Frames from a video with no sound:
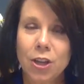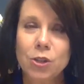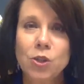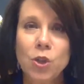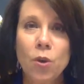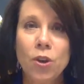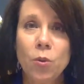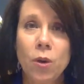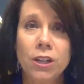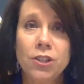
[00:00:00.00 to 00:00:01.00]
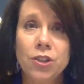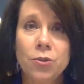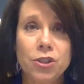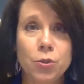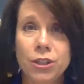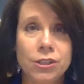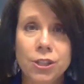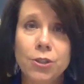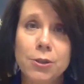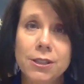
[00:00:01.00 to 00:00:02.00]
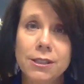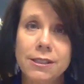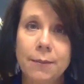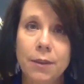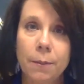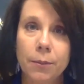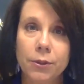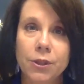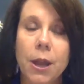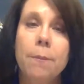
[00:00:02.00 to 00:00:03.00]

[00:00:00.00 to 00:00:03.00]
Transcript: So what you'll want to do is you can still use the same numbers,